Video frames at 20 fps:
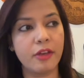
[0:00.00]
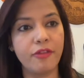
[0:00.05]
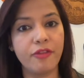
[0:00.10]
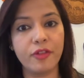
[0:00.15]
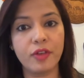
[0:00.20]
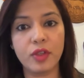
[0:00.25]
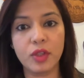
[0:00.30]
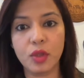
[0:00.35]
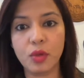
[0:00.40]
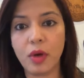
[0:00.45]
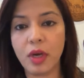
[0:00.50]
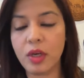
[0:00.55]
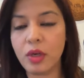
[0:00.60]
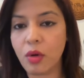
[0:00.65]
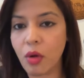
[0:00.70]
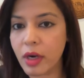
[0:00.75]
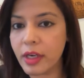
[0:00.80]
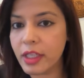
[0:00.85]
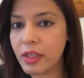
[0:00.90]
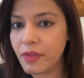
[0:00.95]
If you are
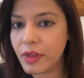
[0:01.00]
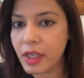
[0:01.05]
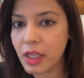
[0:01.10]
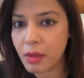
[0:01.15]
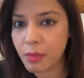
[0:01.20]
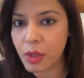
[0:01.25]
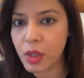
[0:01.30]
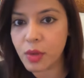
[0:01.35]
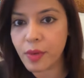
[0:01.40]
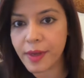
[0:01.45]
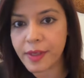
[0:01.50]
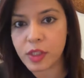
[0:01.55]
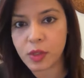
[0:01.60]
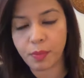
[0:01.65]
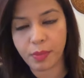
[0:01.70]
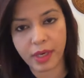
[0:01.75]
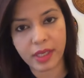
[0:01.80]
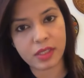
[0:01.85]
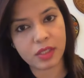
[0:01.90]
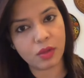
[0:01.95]
not even able to
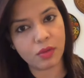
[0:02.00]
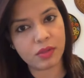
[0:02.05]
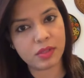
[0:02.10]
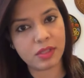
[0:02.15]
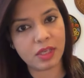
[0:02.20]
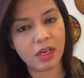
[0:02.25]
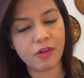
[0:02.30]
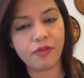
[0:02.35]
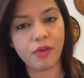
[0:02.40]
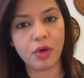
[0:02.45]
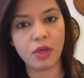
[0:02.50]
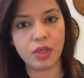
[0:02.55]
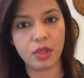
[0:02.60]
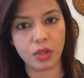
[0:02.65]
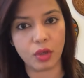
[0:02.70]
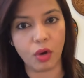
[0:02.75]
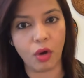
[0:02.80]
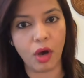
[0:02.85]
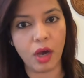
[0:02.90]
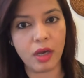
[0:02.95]
express yourself or
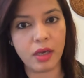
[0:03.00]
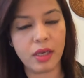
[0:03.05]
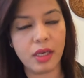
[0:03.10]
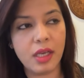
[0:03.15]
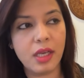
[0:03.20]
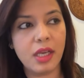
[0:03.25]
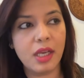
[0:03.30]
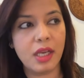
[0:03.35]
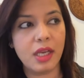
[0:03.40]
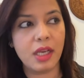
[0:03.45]
talk,